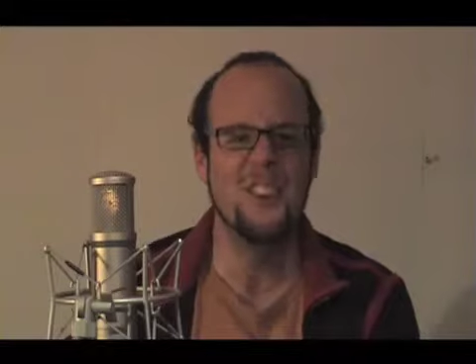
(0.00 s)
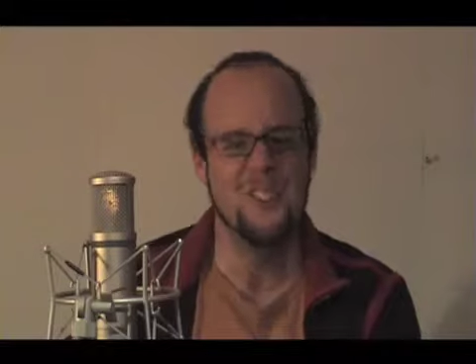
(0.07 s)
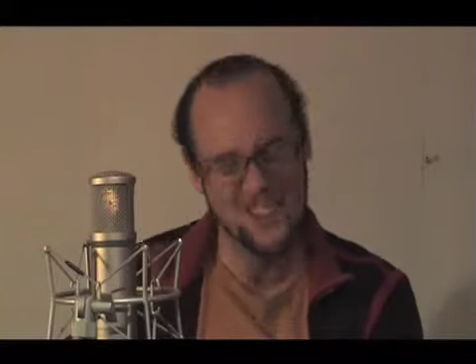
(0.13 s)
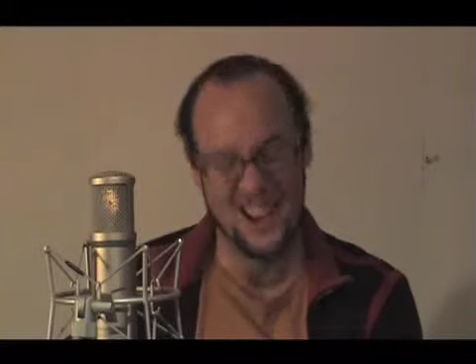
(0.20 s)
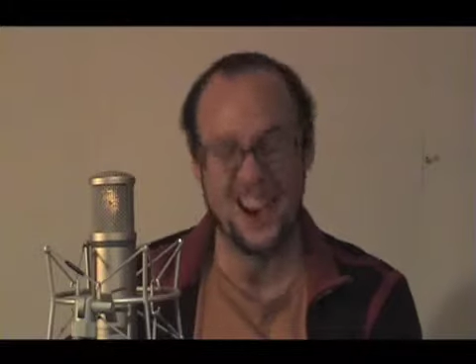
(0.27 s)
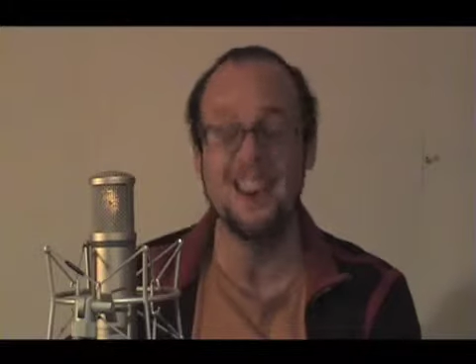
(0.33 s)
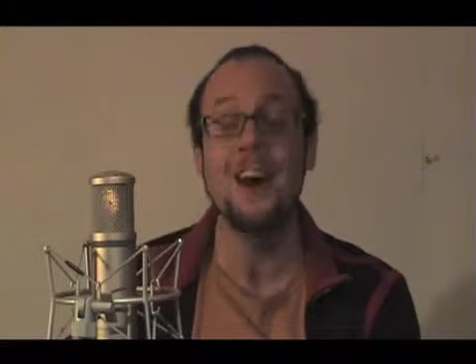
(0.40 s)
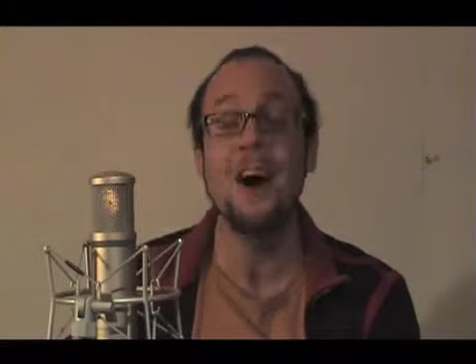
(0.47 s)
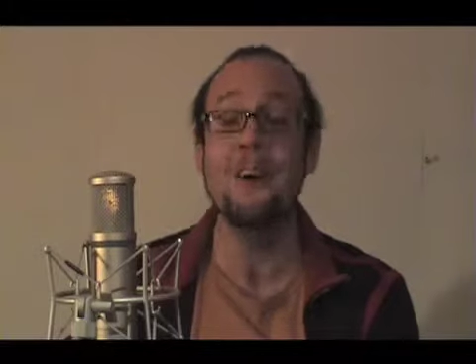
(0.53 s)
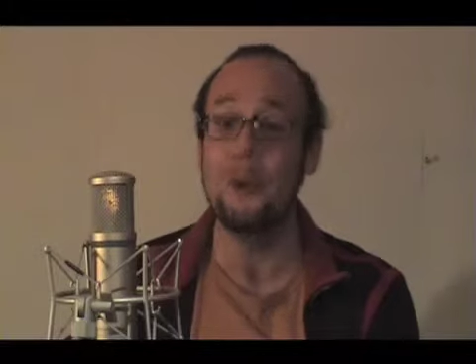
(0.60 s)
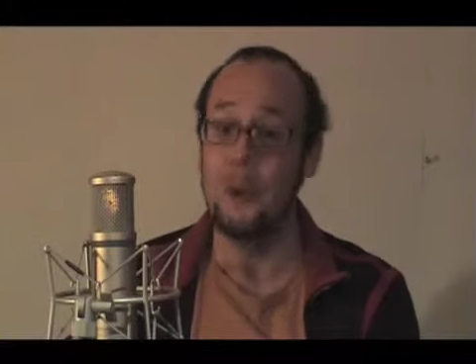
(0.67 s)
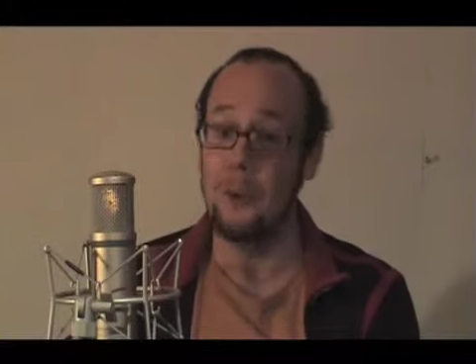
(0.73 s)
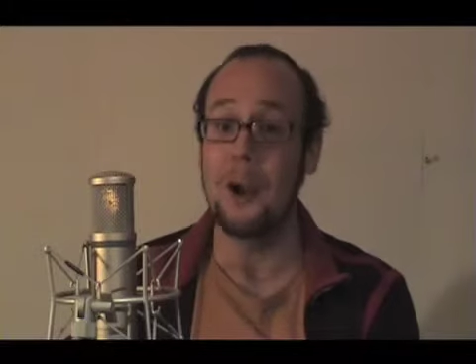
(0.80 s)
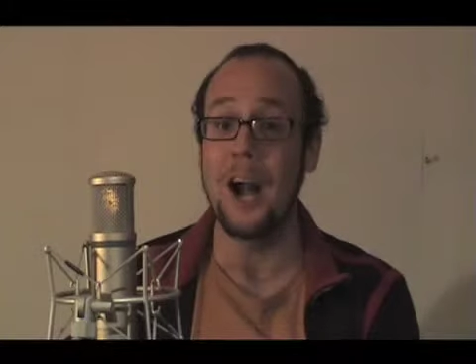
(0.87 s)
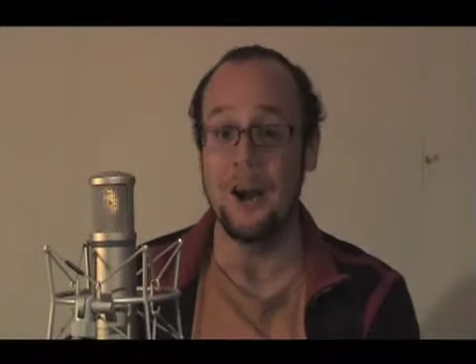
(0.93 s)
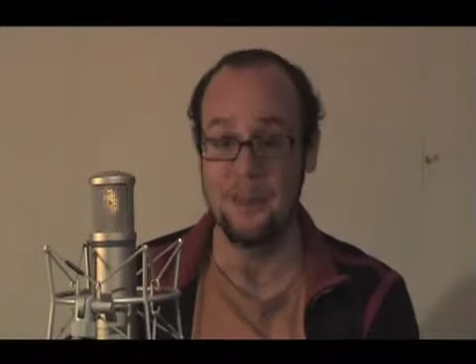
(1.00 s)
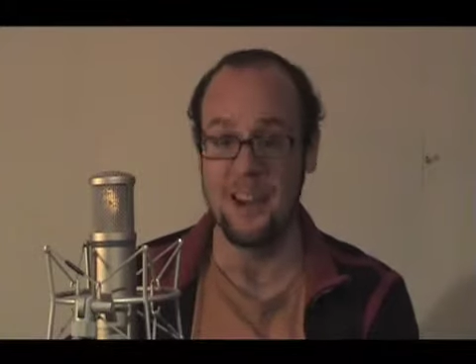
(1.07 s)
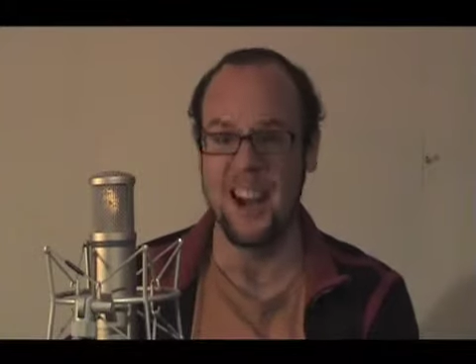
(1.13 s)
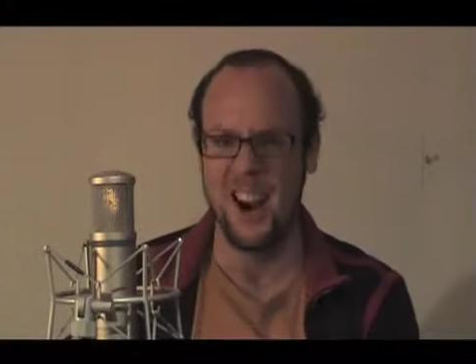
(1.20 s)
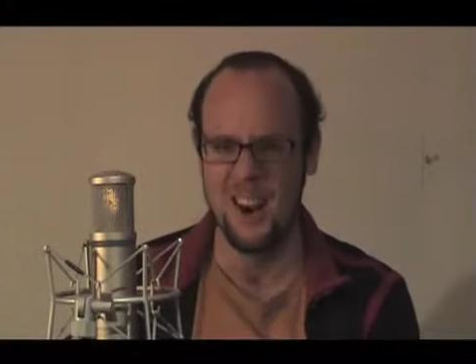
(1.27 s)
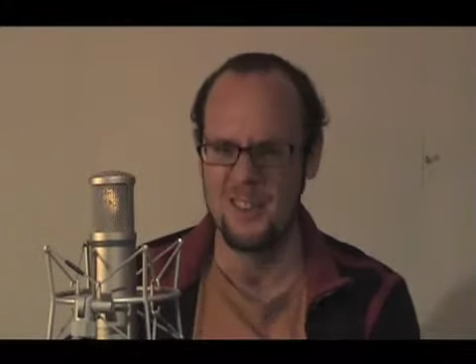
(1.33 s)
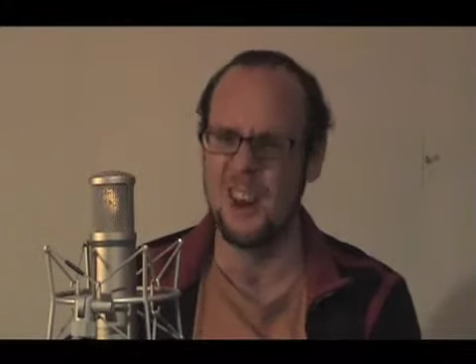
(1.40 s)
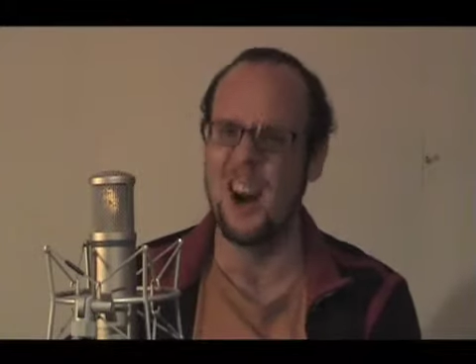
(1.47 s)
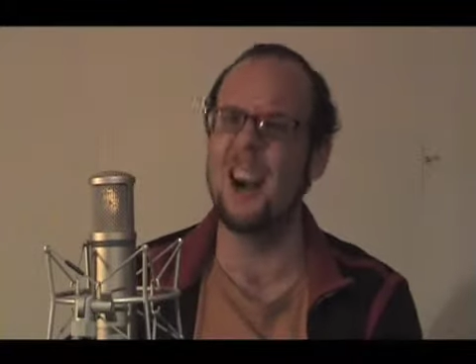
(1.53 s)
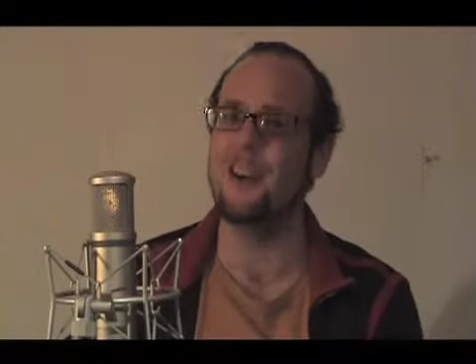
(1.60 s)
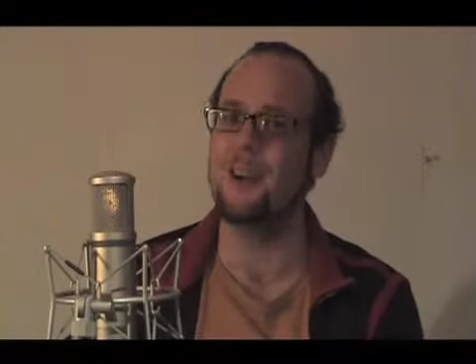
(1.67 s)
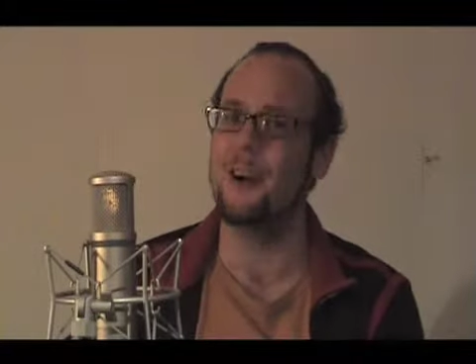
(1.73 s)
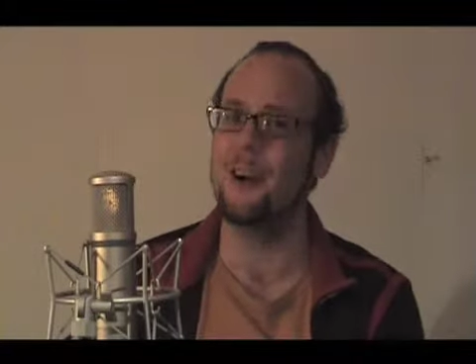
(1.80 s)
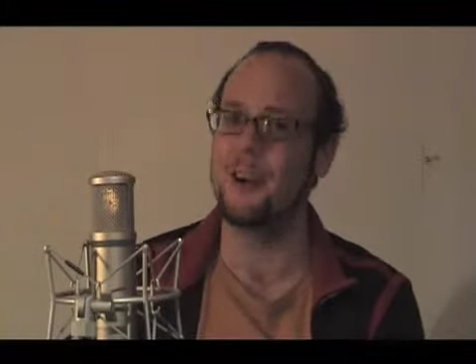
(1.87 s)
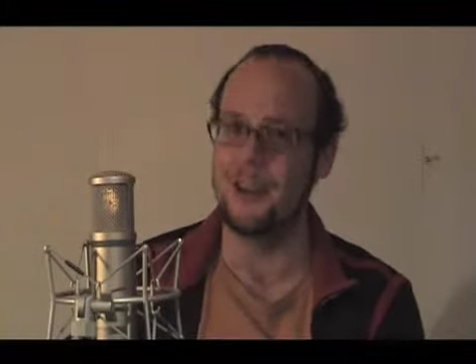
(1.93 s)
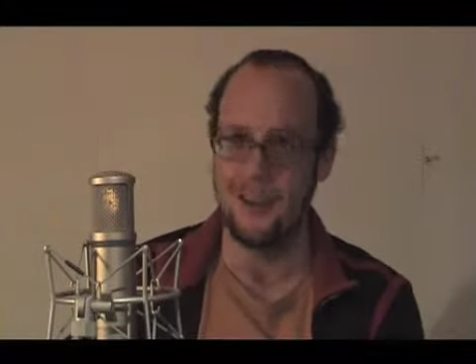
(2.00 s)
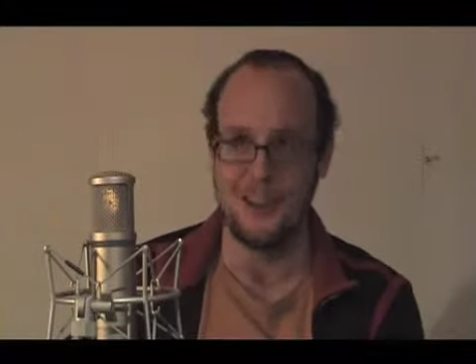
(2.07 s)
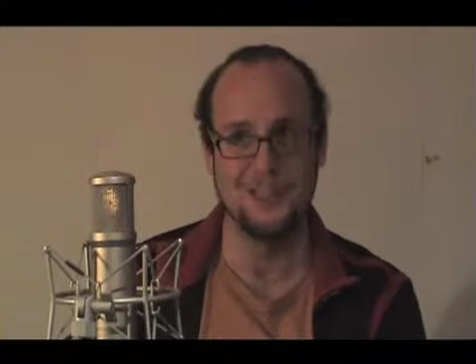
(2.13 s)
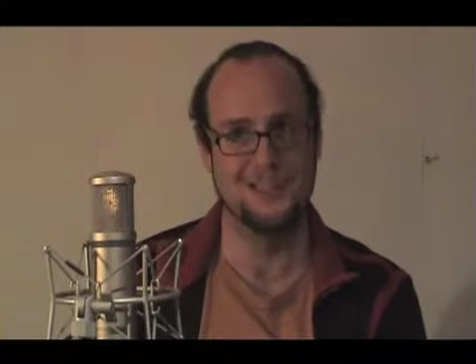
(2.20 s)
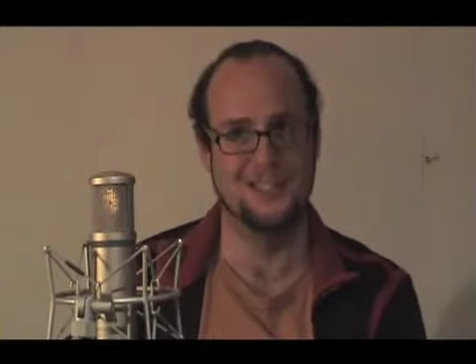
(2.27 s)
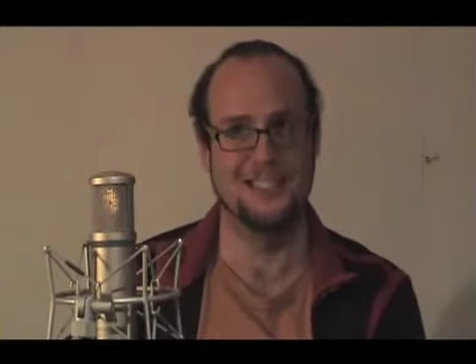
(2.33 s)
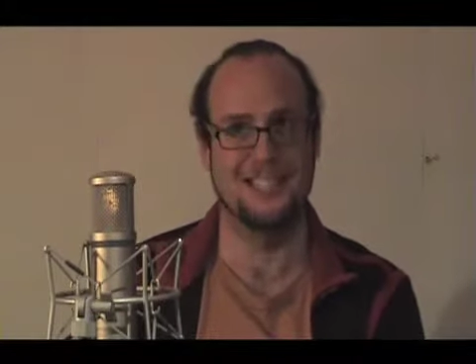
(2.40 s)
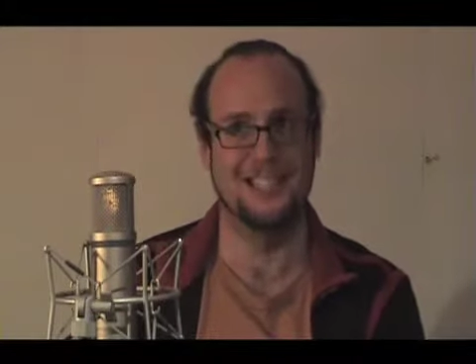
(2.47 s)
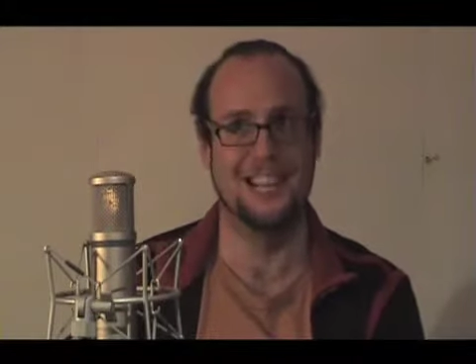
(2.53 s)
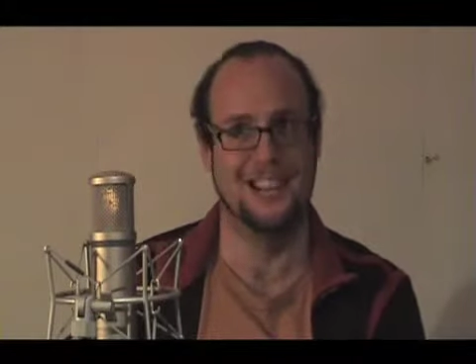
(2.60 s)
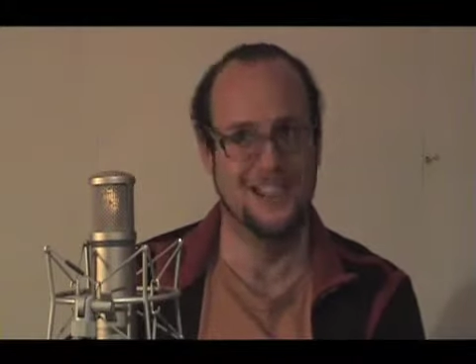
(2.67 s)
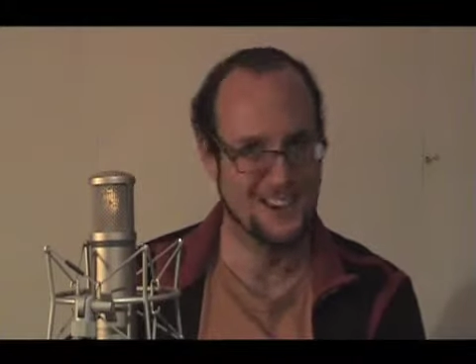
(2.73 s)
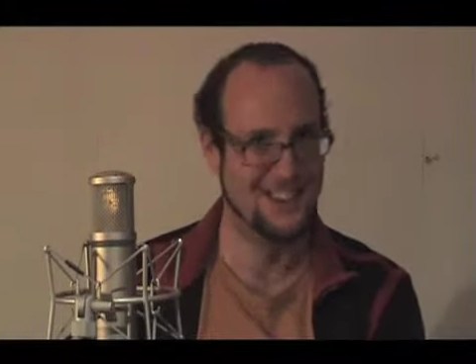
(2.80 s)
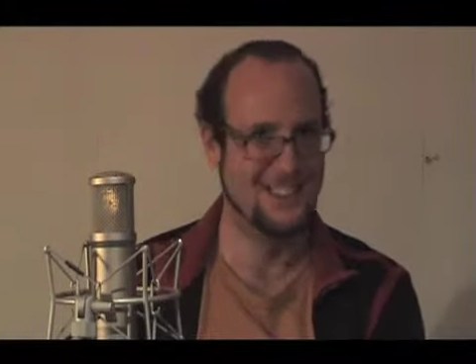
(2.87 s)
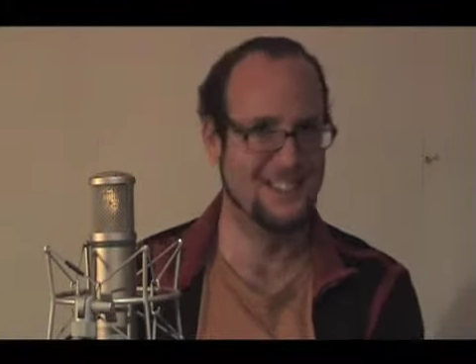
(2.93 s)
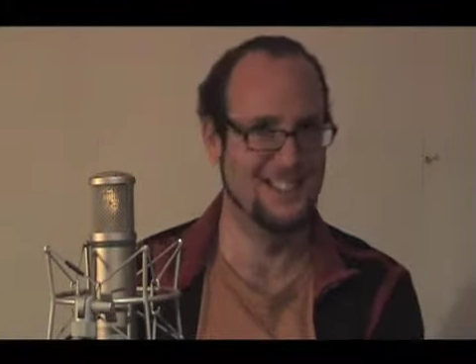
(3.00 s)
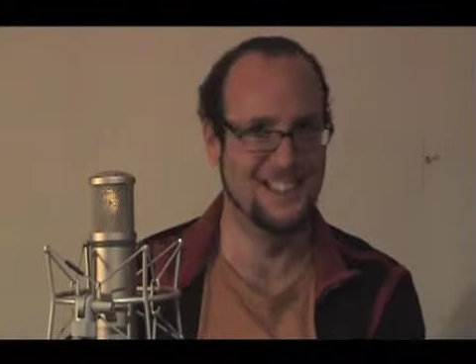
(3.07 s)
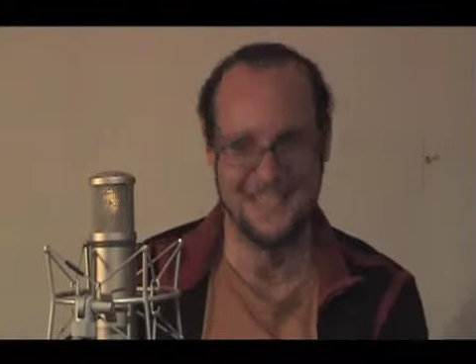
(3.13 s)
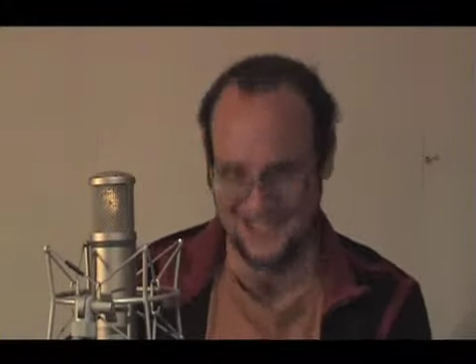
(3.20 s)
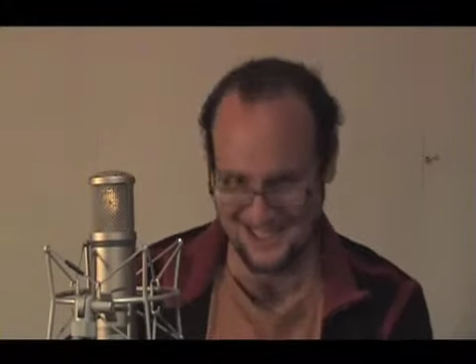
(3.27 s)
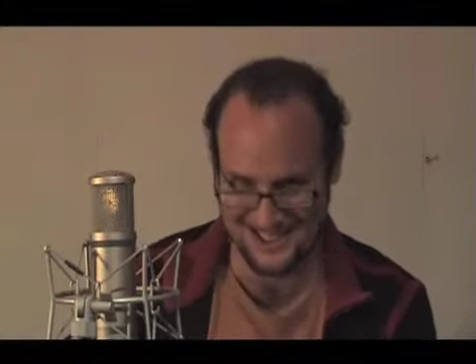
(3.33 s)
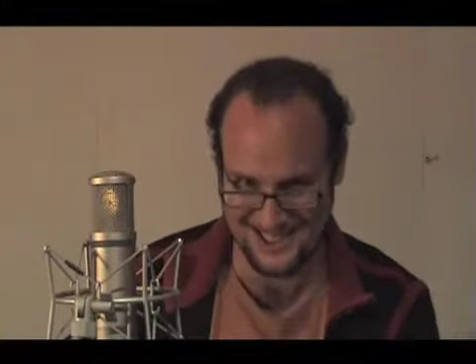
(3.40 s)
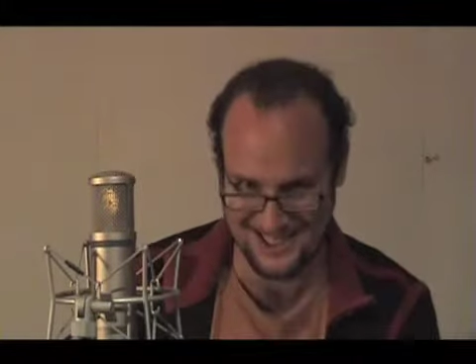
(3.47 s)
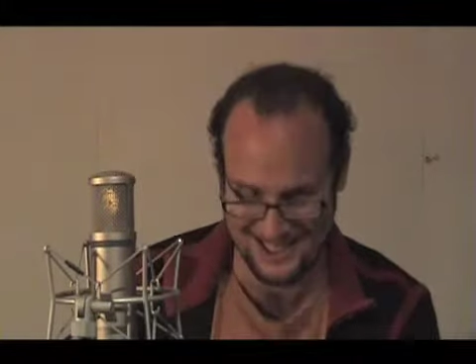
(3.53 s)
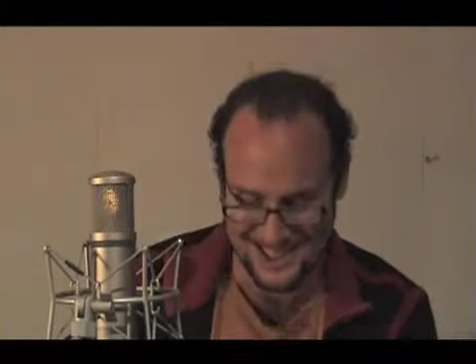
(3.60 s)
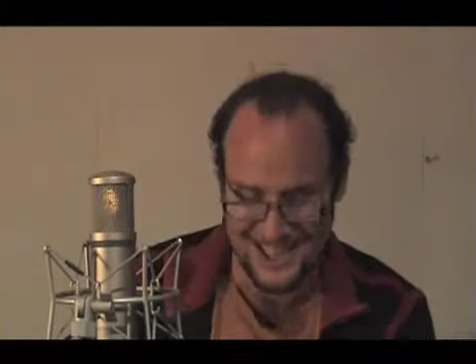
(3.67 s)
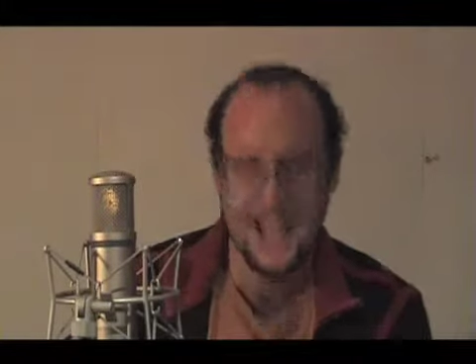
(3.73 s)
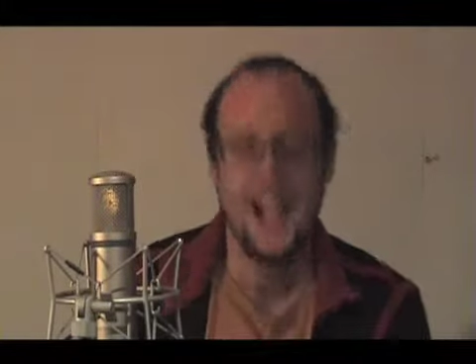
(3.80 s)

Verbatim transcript: And when I know you're coming over, I cook lots and lots and lots.